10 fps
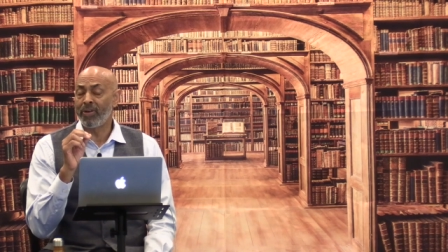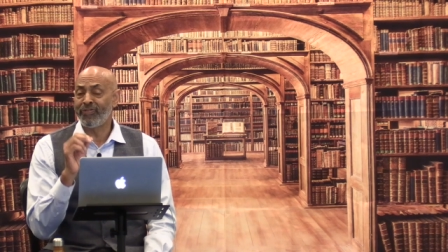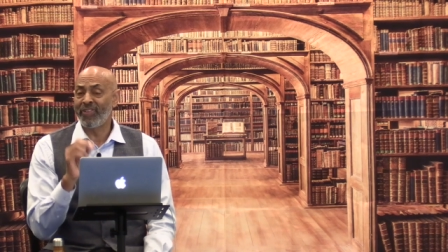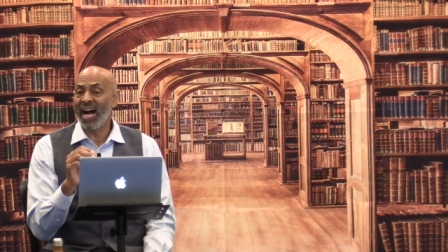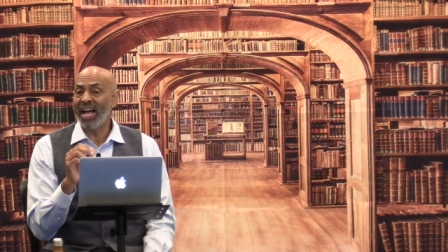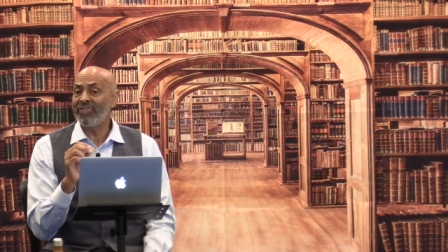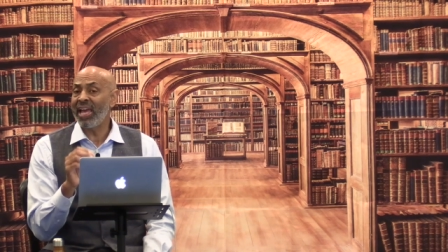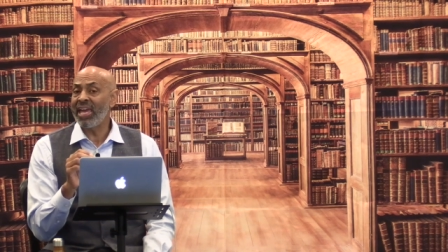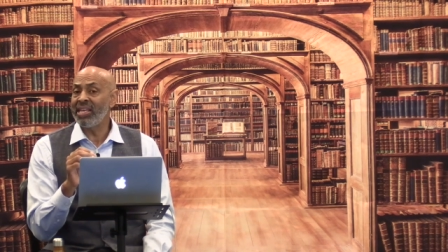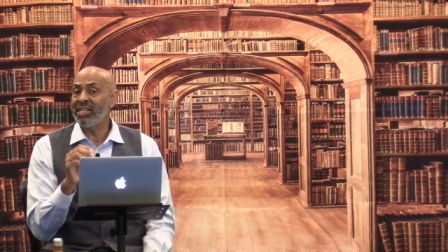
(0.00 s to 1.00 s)

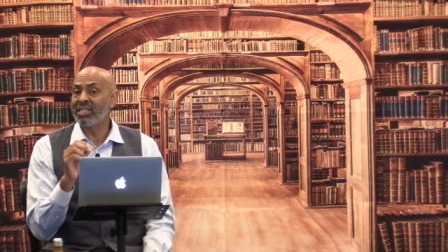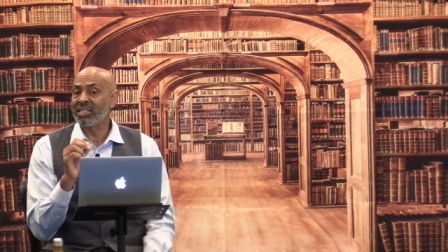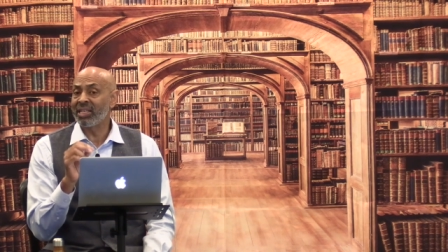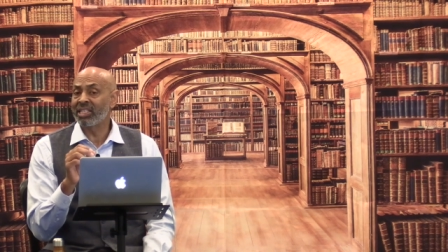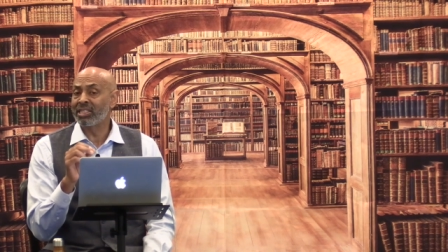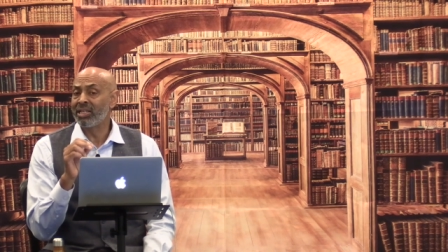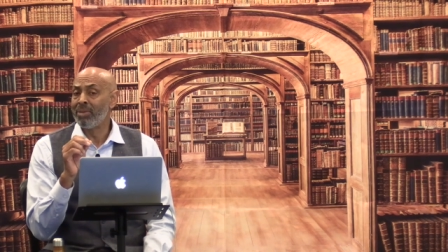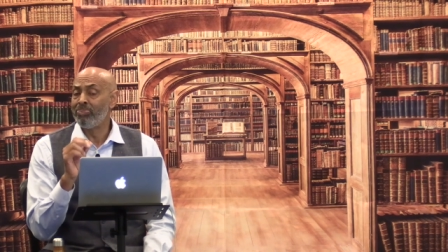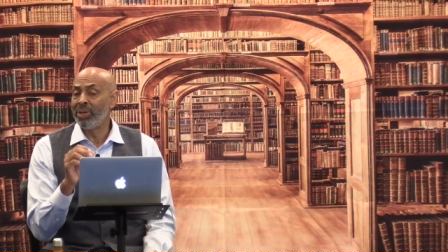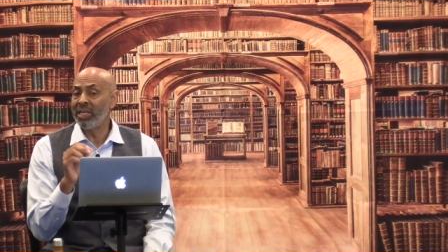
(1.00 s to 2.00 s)
586
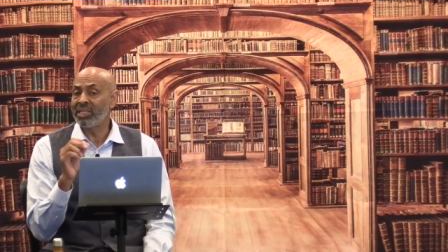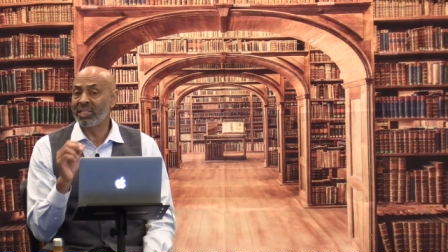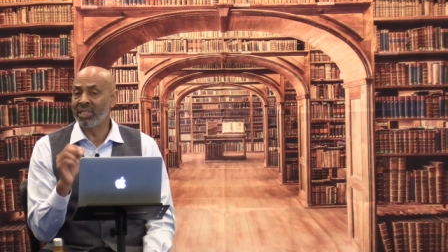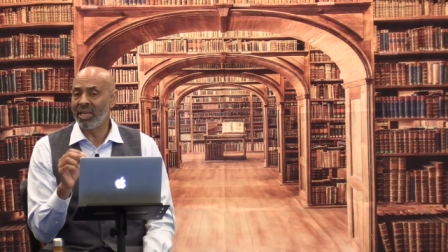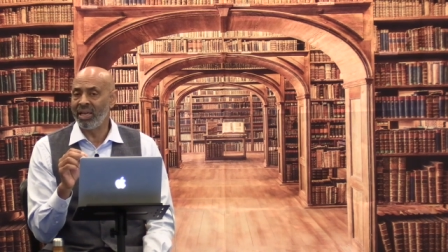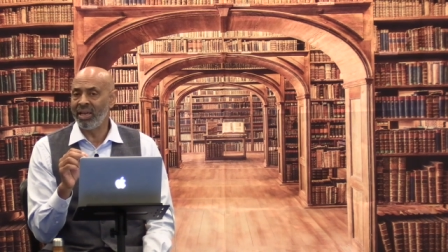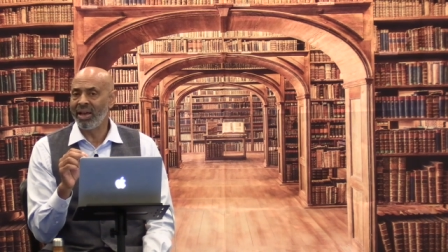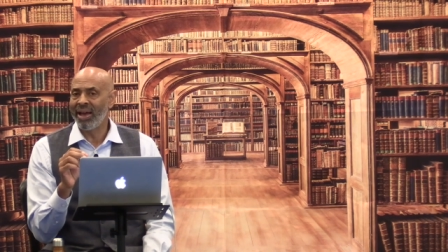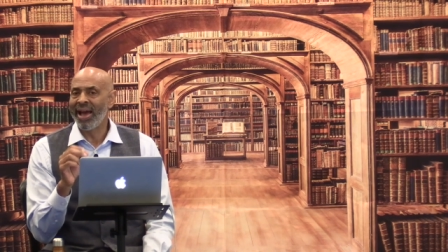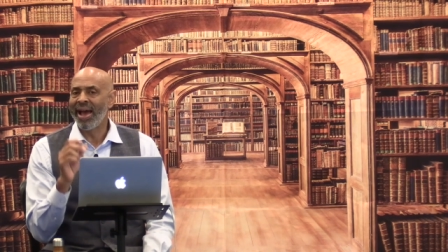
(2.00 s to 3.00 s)
BC,
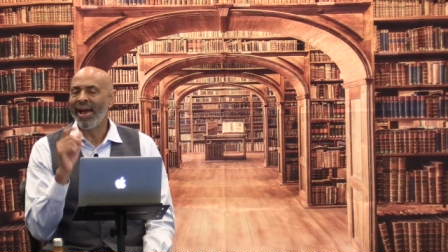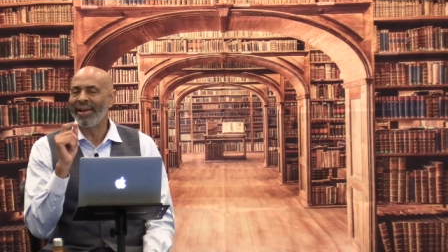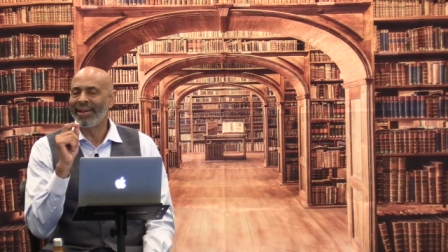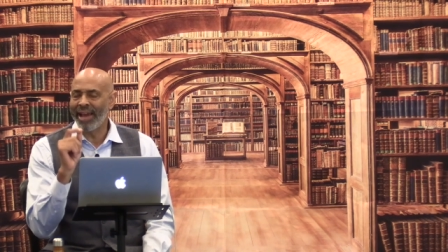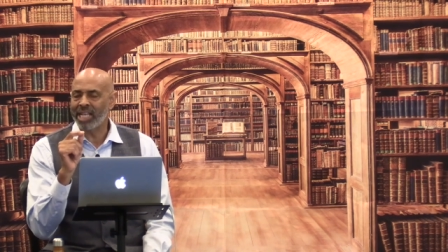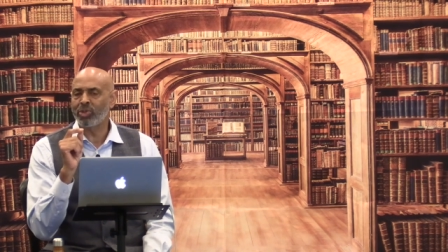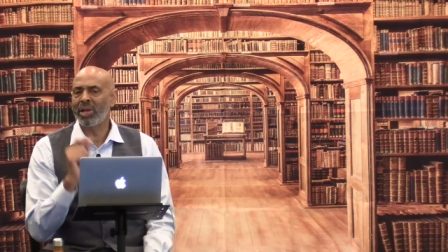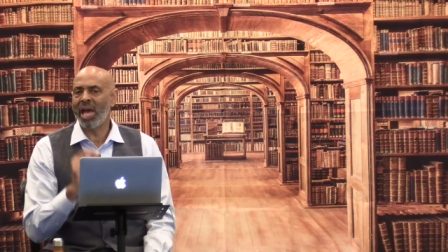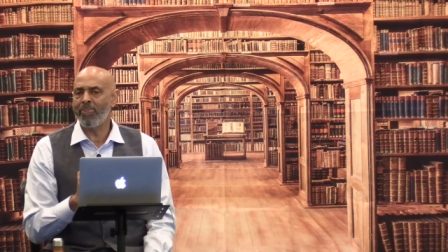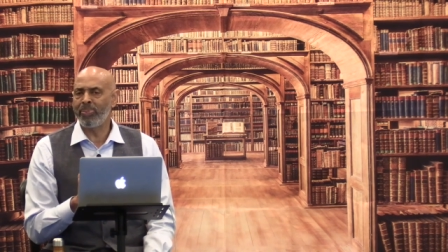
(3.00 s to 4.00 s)
and guess what
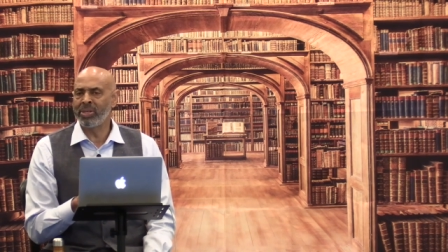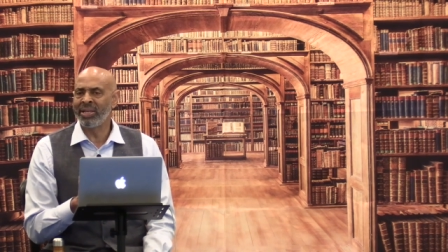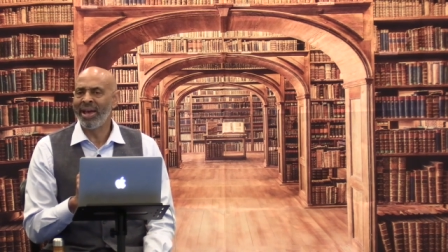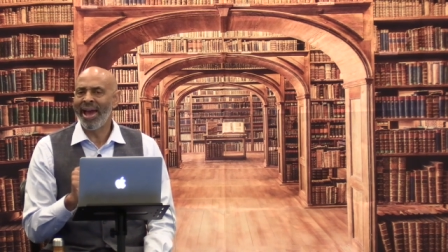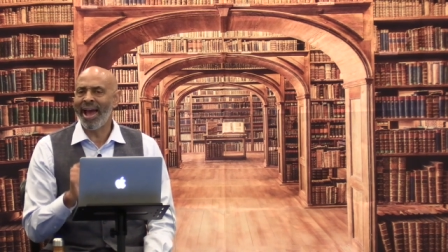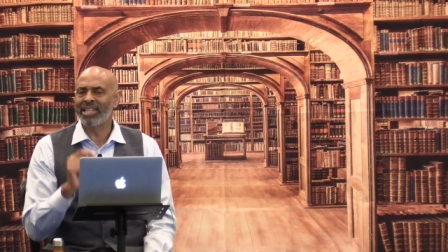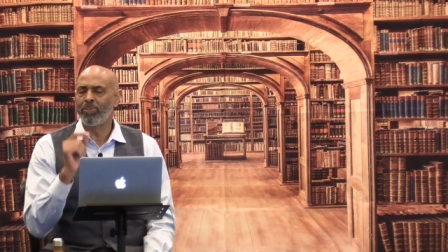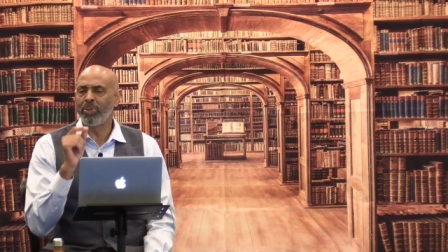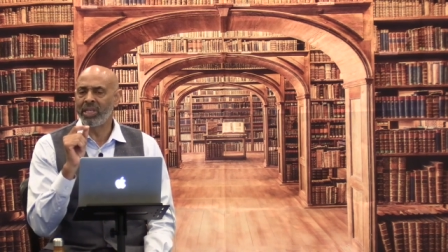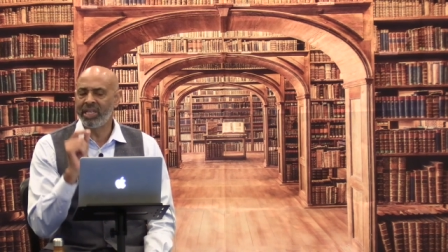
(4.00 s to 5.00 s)
happens at the
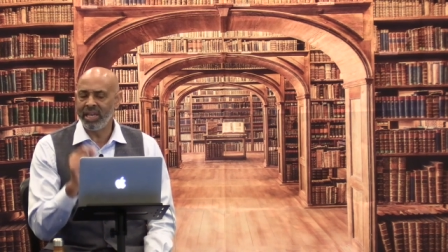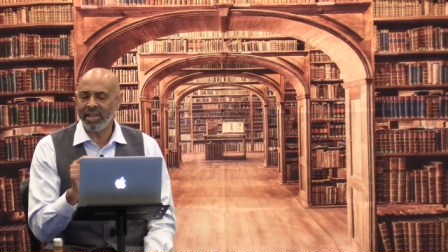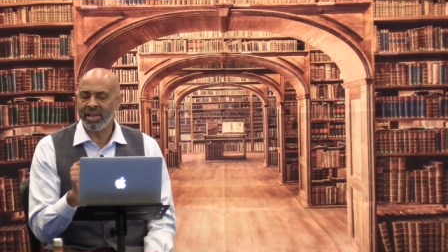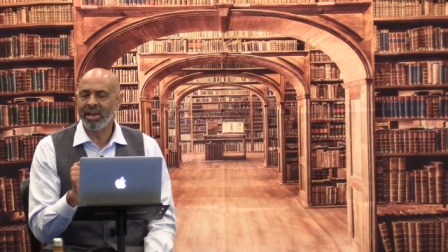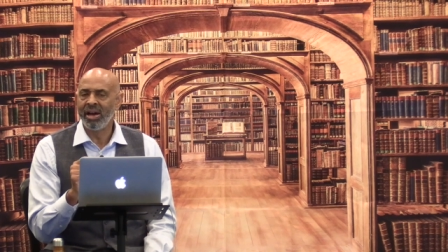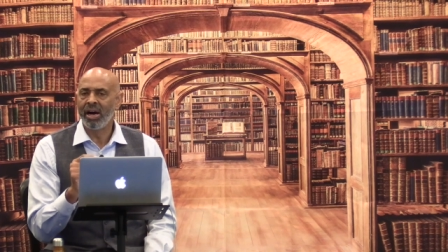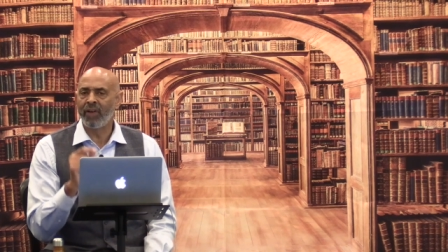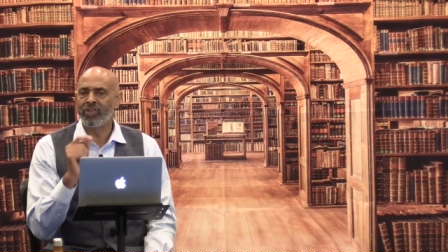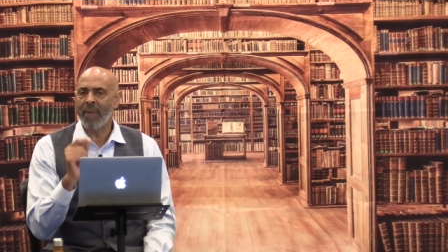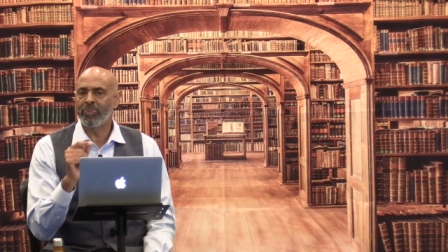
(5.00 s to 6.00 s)
beginning of
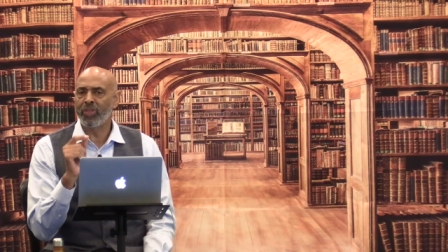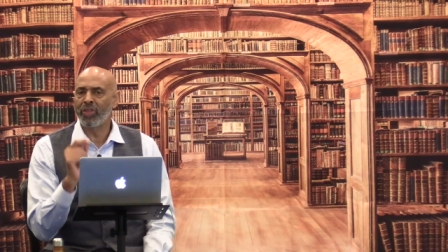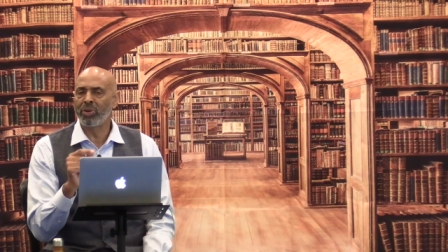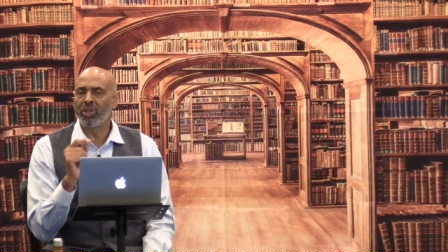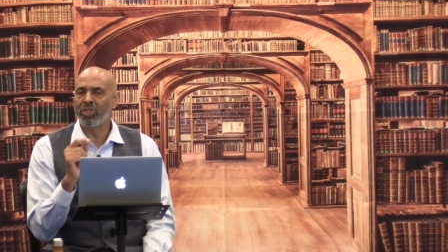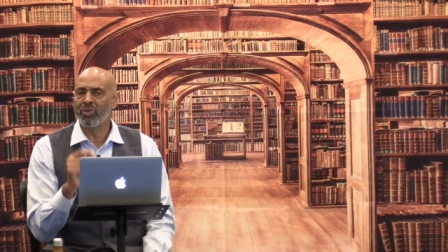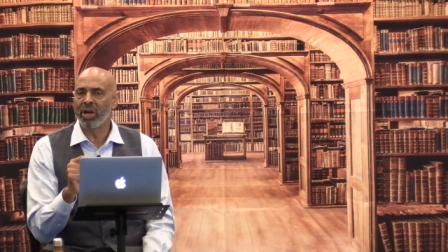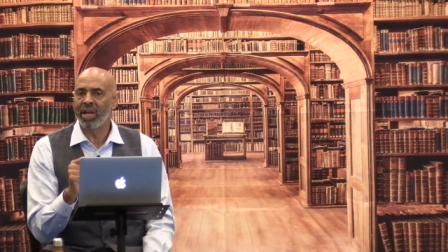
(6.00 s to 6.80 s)
chapter 33?